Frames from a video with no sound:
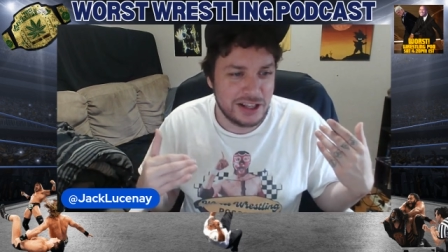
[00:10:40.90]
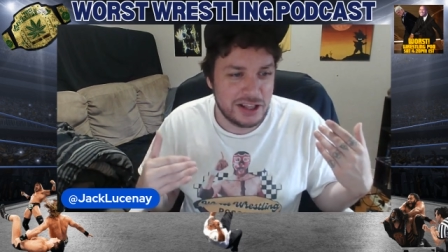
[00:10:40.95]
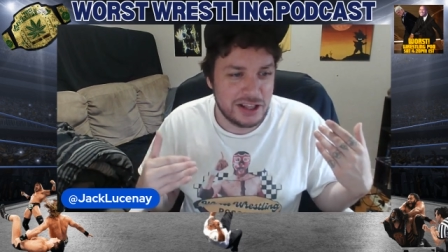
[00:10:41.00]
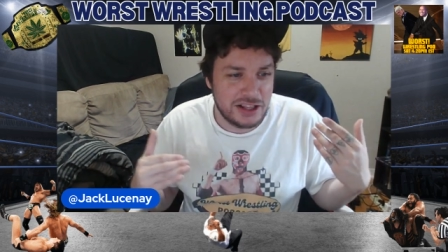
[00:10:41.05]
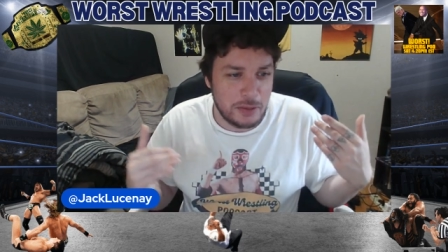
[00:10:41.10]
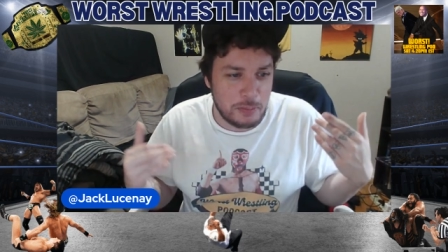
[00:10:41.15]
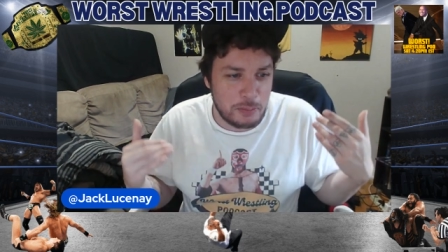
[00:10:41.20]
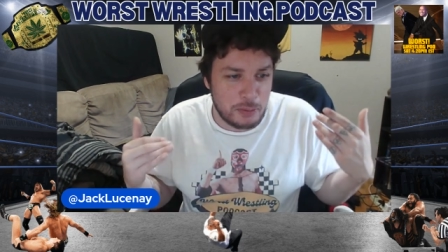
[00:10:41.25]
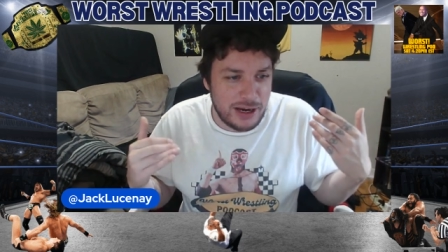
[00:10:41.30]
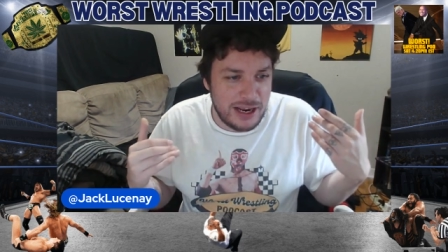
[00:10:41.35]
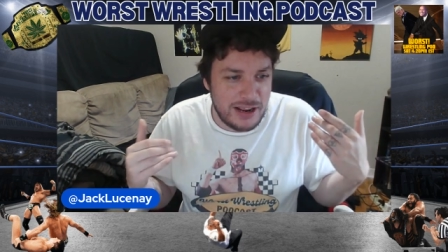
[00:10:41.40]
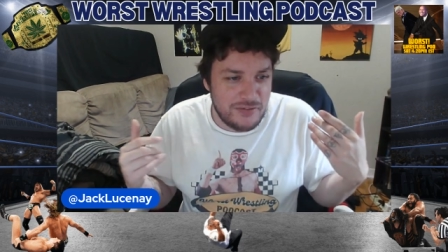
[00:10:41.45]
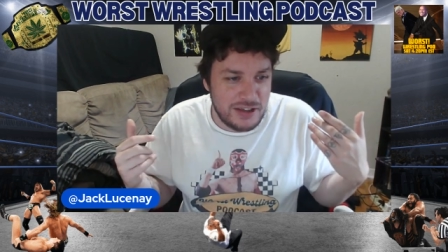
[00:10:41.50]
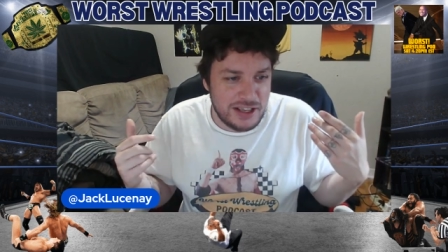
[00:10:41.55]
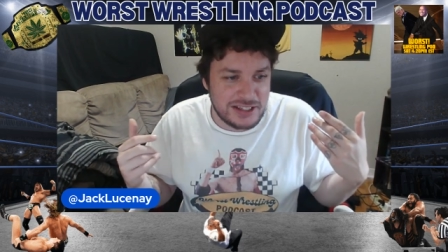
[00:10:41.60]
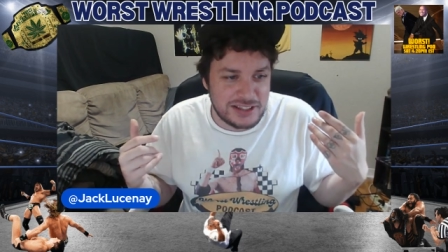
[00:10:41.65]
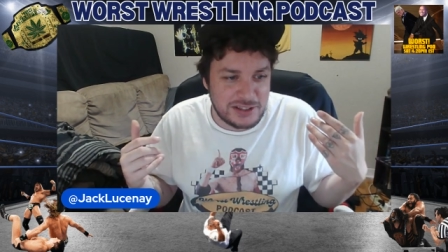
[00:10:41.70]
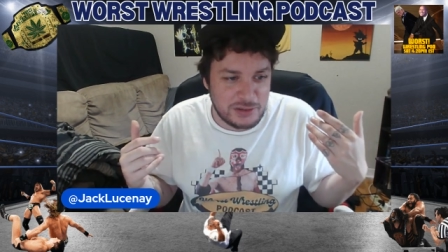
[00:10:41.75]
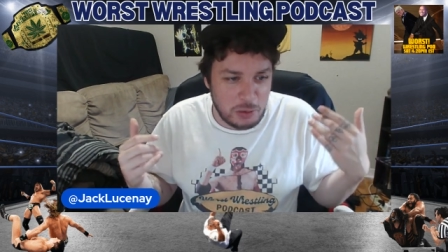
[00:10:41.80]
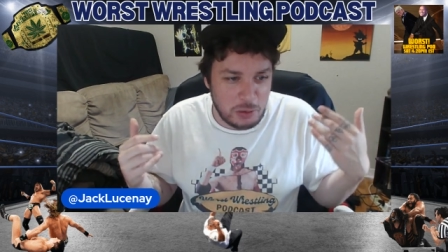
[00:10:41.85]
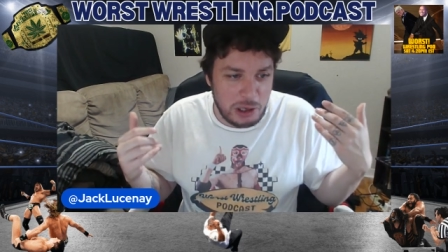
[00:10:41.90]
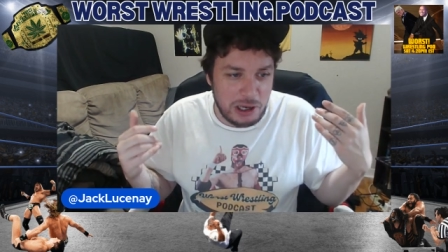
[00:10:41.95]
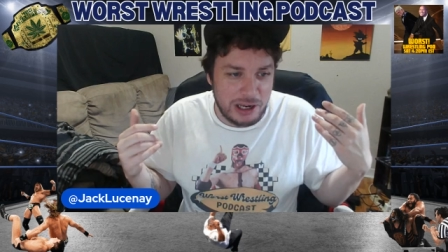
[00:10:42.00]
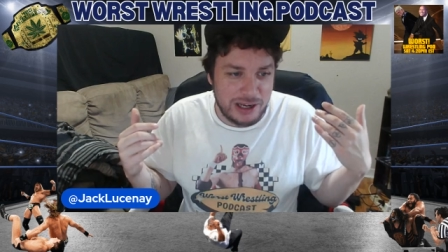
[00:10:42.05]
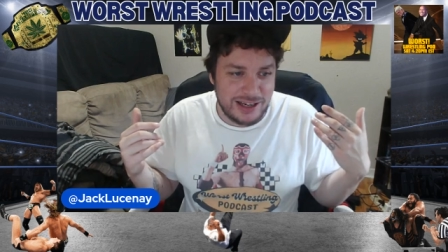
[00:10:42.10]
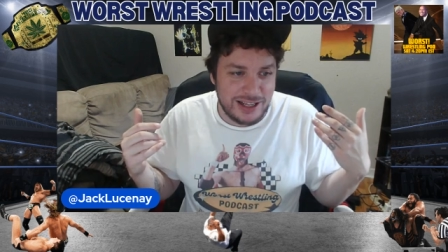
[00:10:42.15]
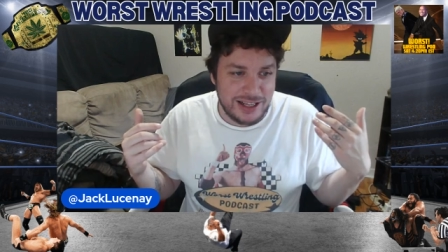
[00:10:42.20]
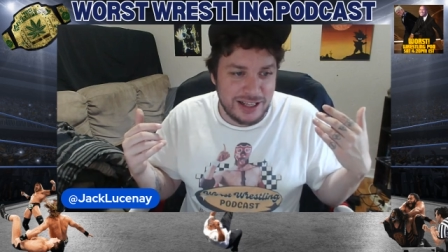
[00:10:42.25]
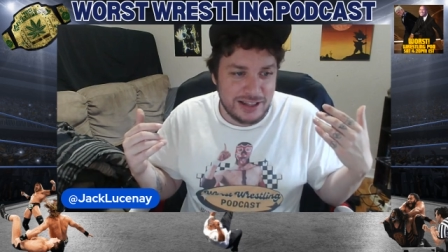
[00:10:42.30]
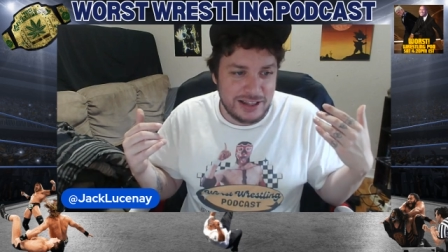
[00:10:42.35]
the previous
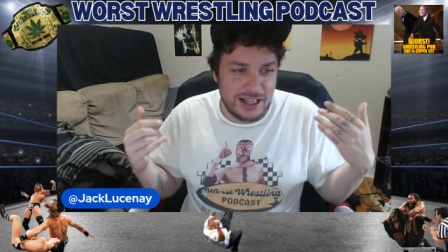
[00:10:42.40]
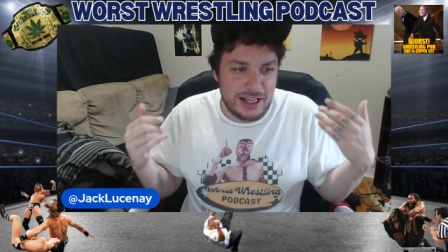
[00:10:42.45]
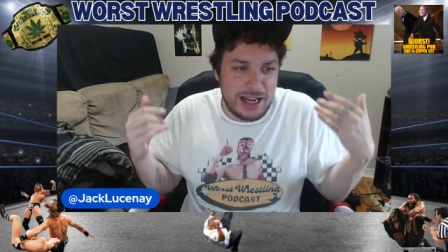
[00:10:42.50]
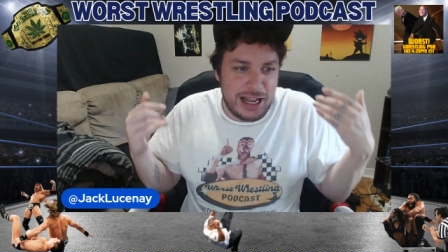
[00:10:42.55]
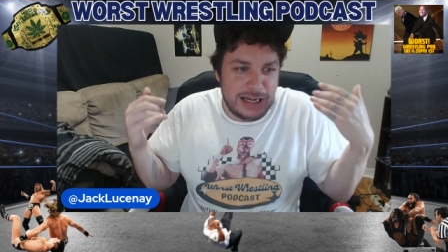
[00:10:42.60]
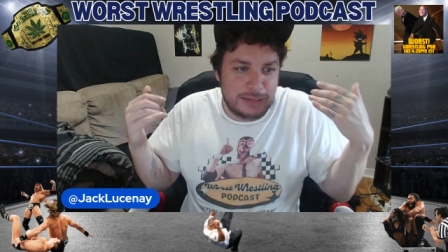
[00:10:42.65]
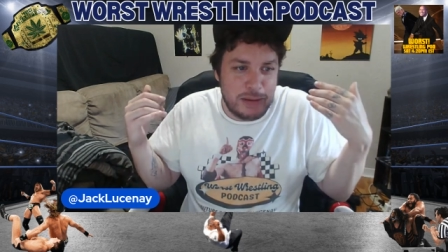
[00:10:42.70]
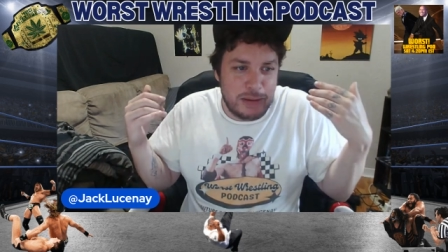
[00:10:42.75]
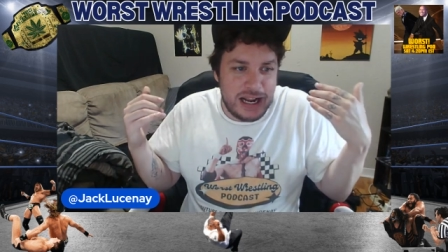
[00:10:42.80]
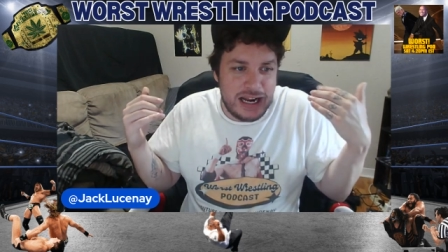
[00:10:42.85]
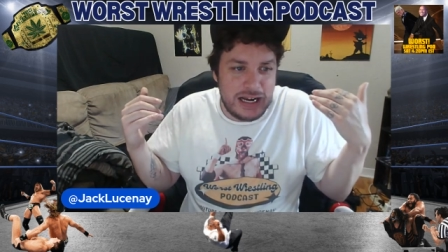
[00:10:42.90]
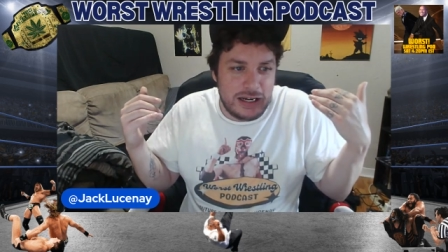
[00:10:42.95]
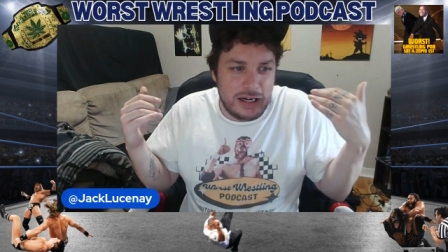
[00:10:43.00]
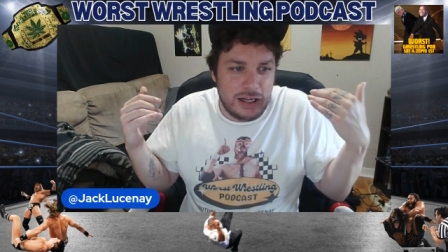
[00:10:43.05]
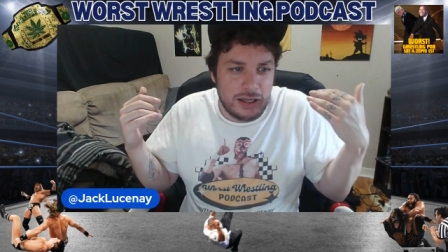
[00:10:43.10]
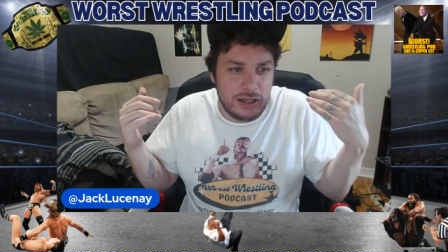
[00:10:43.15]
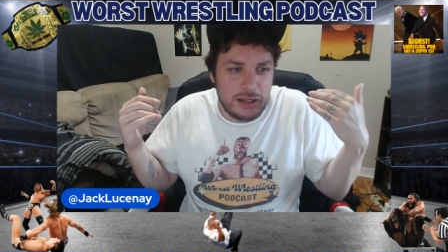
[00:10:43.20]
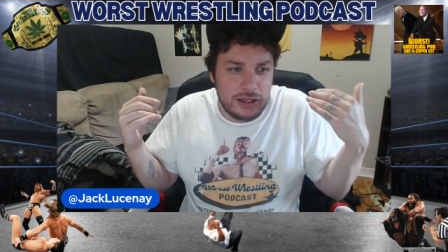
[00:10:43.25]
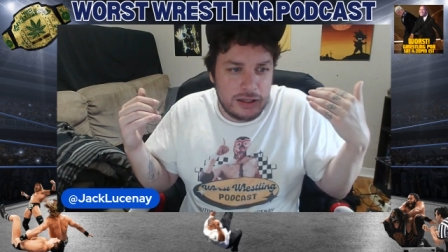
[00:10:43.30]
one that had been